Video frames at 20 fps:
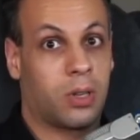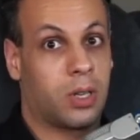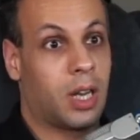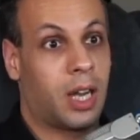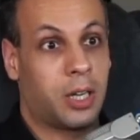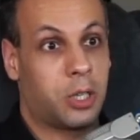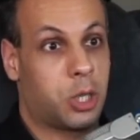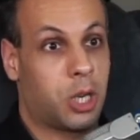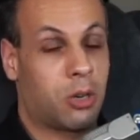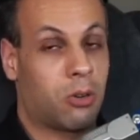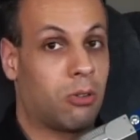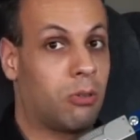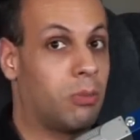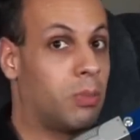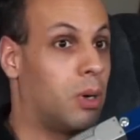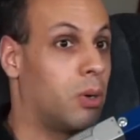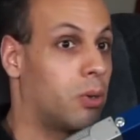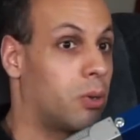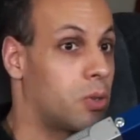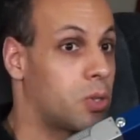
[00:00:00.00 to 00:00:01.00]
not General
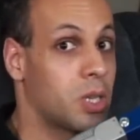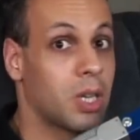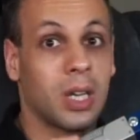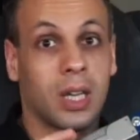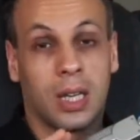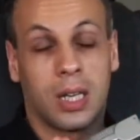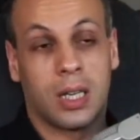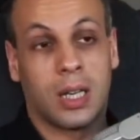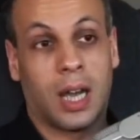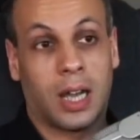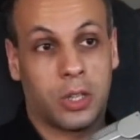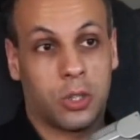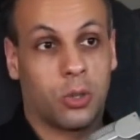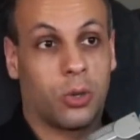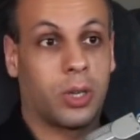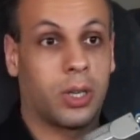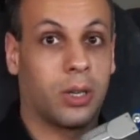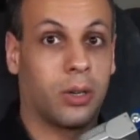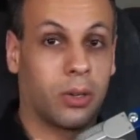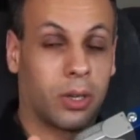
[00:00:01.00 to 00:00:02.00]
Motors, not
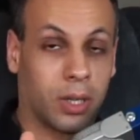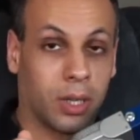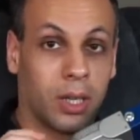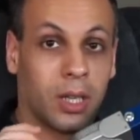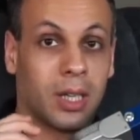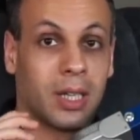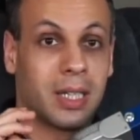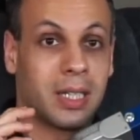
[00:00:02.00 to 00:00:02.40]
Toyota,